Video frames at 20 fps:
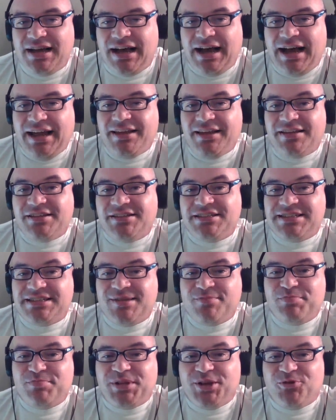I could
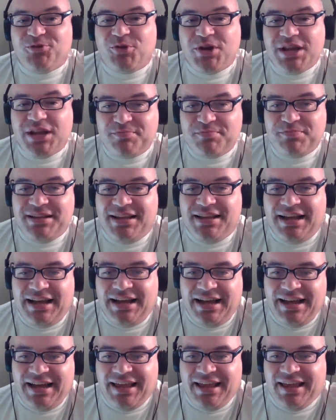simply
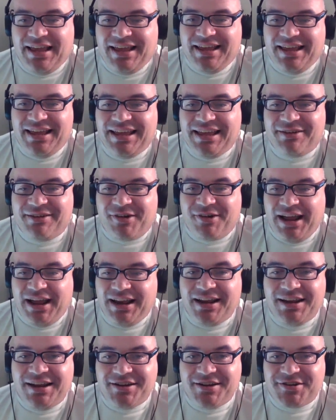reapply
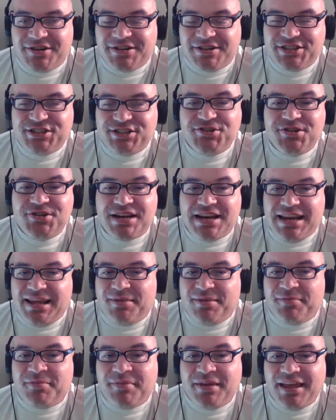right under a
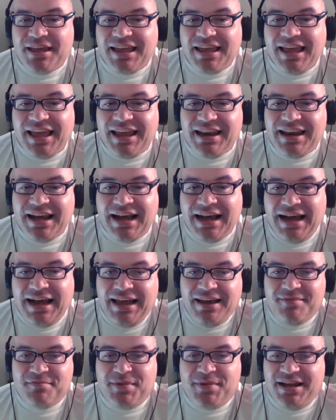pseudonym and
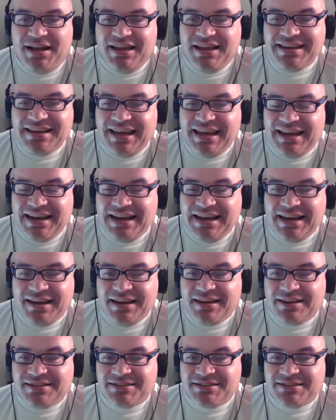hide my identity.